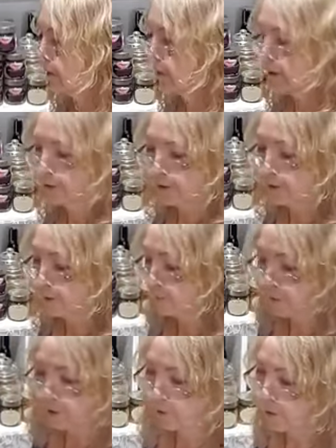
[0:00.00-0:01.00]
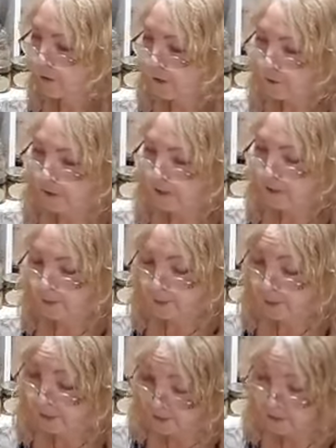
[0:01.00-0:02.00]
around here aren't really crazy
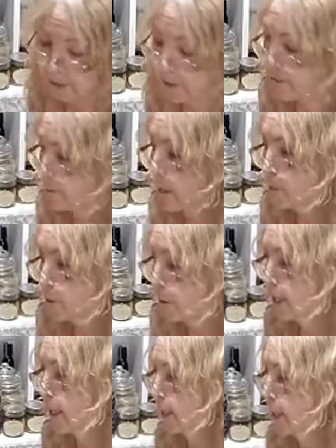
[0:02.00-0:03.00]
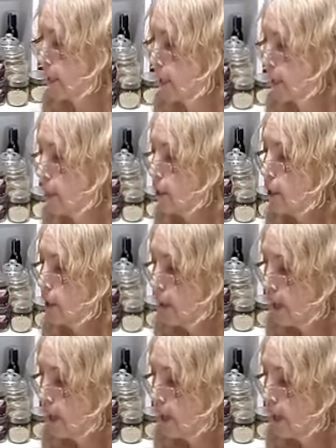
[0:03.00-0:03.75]
about it, so I'm only adding a little.